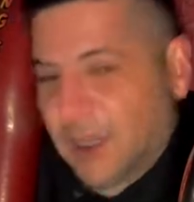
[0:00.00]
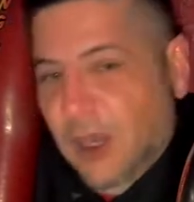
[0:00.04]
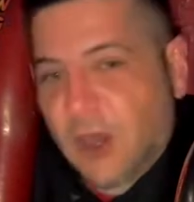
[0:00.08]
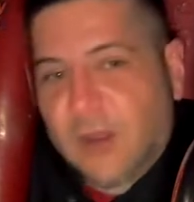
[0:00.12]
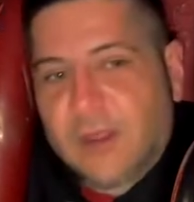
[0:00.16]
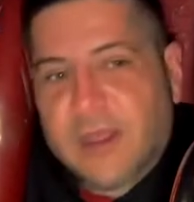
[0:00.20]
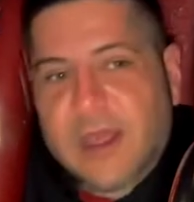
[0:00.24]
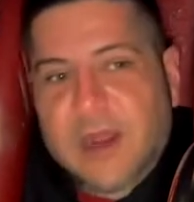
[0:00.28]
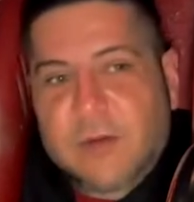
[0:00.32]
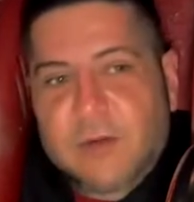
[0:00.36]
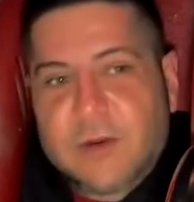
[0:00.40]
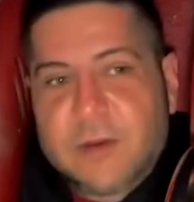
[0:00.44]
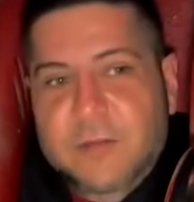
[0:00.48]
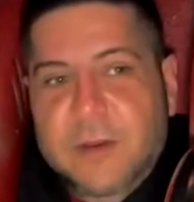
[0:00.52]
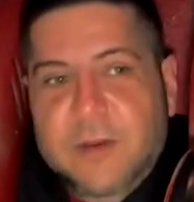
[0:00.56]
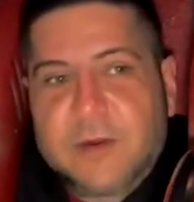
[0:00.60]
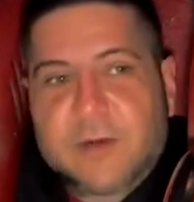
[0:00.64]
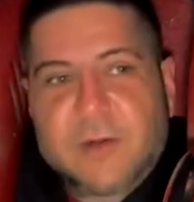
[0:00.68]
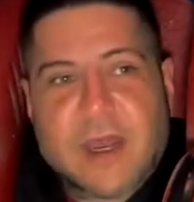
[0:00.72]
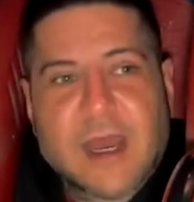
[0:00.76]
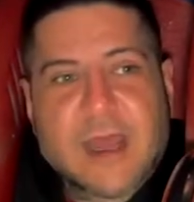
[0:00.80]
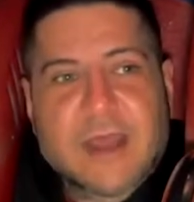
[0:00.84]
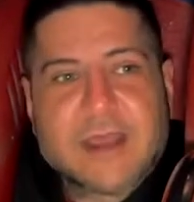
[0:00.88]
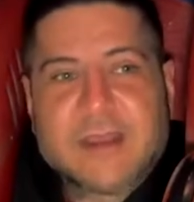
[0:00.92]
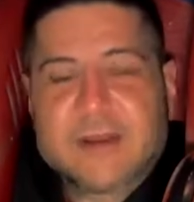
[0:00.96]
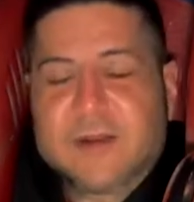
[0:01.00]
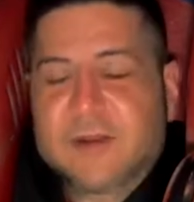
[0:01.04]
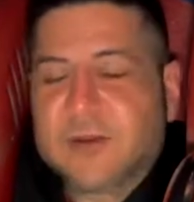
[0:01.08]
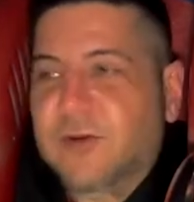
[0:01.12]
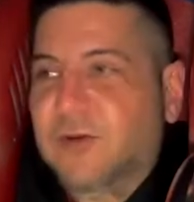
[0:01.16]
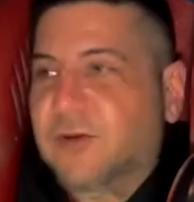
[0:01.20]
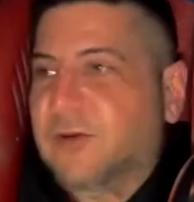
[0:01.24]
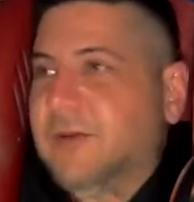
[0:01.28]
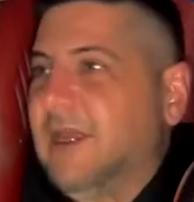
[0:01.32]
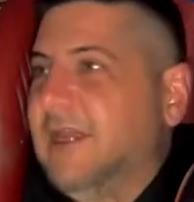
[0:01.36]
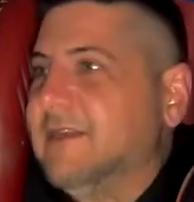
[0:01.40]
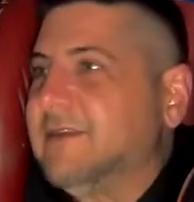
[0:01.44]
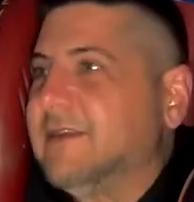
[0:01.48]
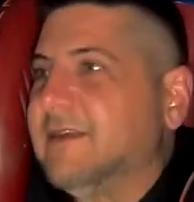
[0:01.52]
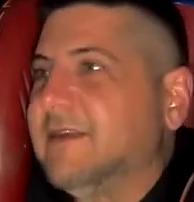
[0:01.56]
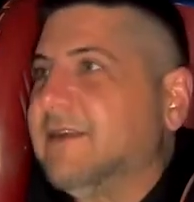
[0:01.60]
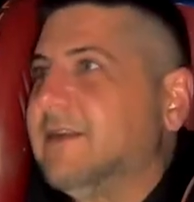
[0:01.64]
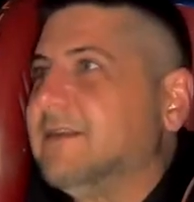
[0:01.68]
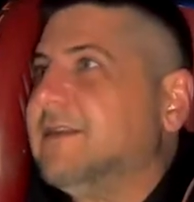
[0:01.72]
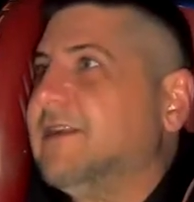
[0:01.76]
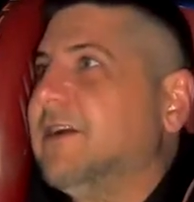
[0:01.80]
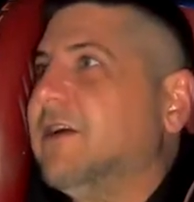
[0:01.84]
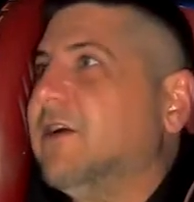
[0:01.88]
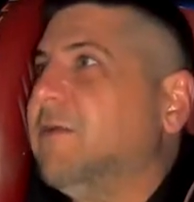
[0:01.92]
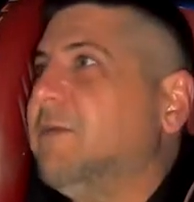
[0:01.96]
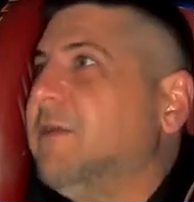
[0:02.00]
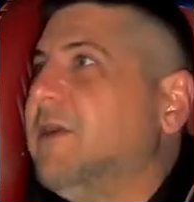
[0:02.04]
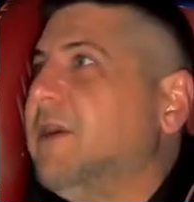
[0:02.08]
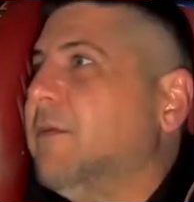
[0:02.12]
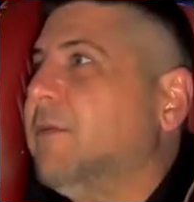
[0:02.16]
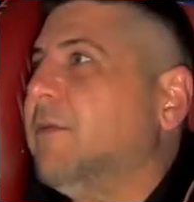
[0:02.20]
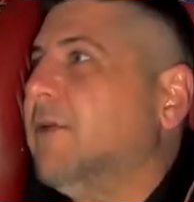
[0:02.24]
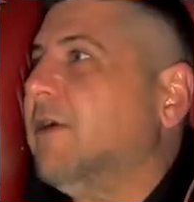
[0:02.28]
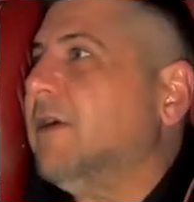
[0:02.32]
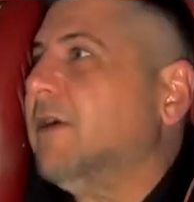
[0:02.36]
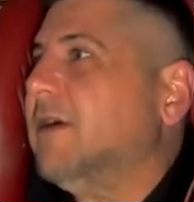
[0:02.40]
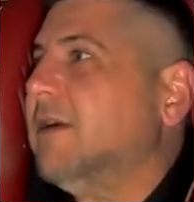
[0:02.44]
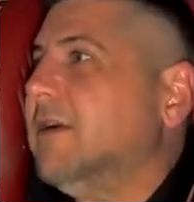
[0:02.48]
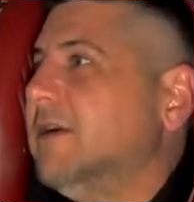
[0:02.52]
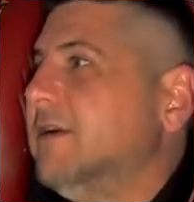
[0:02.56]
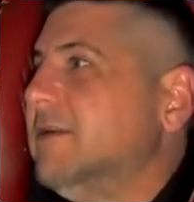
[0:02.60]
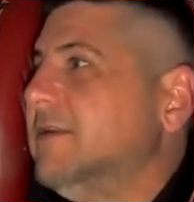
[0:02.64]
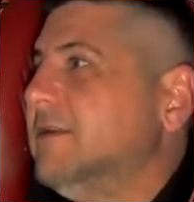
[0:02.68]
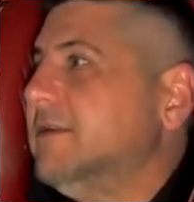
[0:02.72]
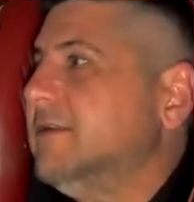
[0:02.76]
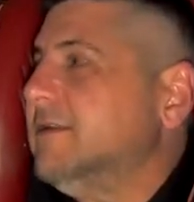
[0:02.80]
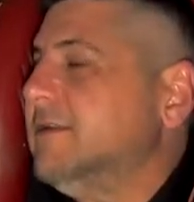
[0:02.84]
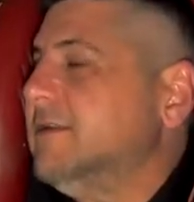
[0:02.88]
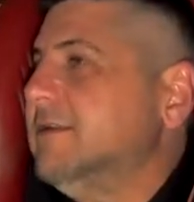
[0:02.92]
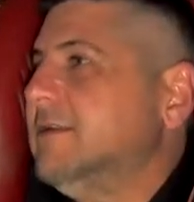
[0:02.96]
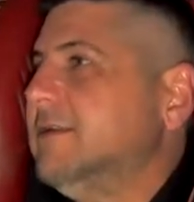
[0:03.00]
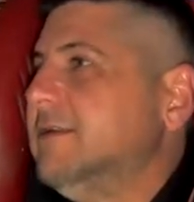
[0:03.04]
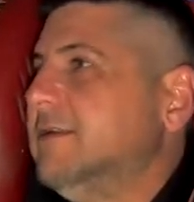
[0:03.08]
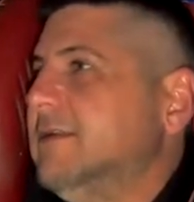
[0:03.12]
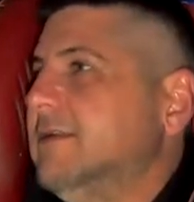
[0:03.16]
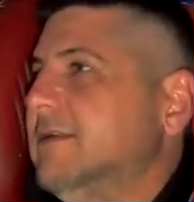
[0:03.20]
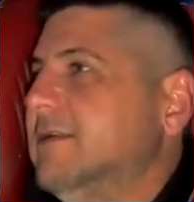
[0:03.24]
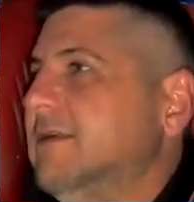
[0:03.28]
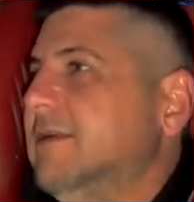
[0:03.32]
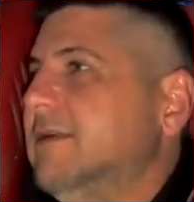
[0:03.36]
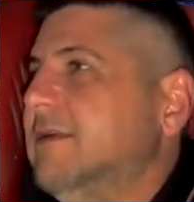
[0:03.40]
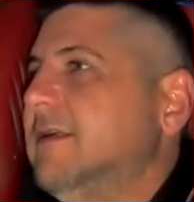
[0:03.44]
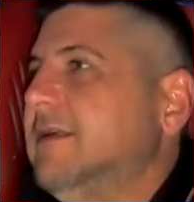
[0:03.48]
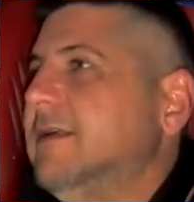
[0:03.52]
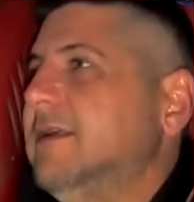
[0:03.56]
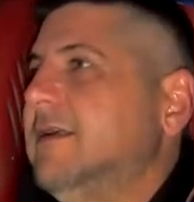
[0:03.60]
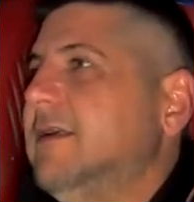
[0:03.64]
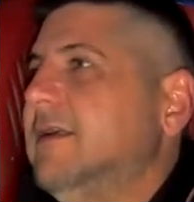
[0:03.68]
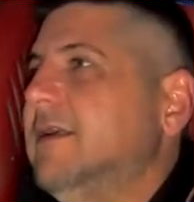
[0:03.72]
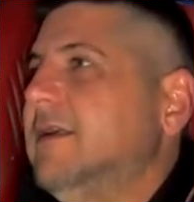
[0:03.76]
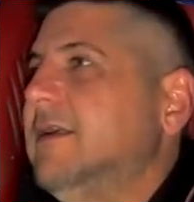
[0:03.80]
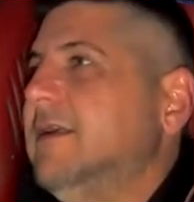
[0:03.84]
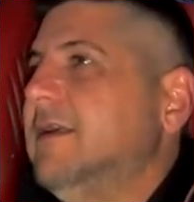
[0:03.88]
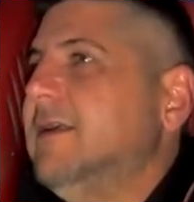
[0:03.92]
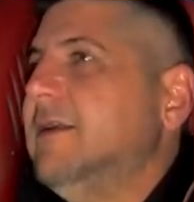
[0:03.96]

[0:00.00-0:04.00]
No, that Rip It Rocket, dude, that's going to tear me apart. Yeah, no kidding.